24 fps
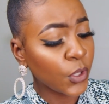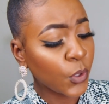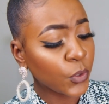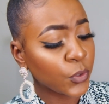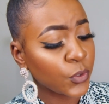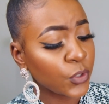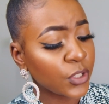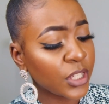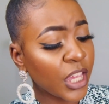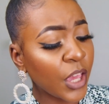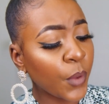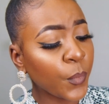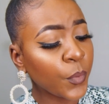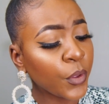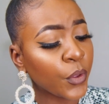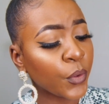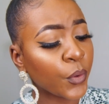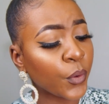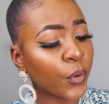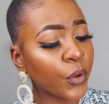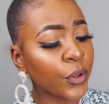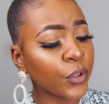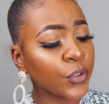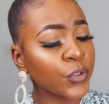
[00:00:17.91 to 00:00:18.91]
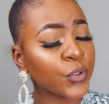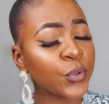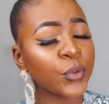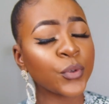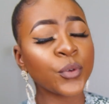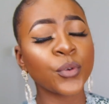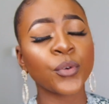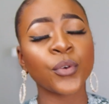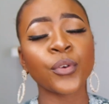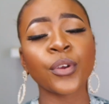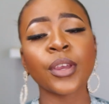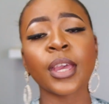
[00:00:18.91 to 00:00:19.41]
So today we're going
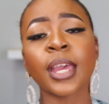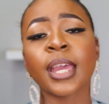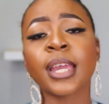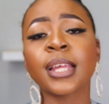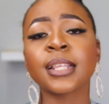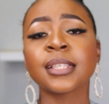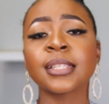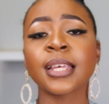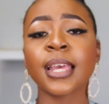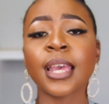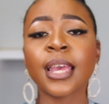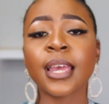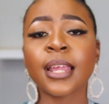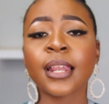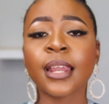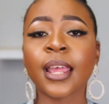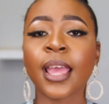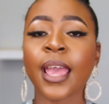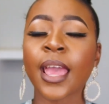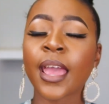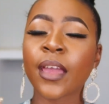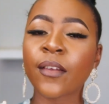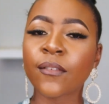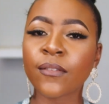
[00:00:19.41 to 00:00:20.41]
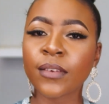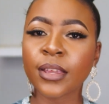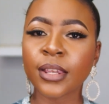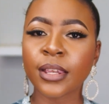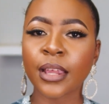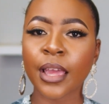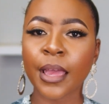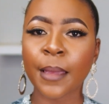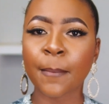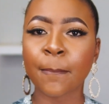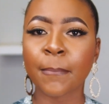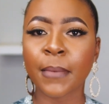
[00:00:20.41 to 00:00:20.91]
to create an
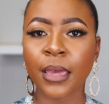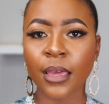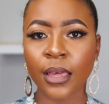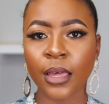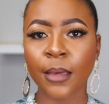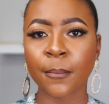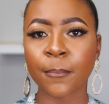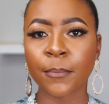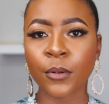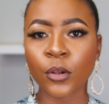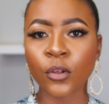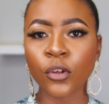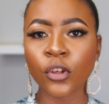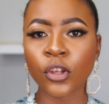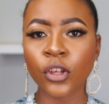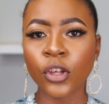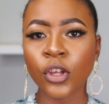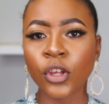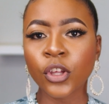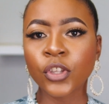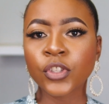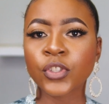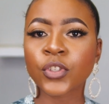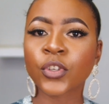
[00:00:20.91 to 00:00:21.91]
everyday makeup look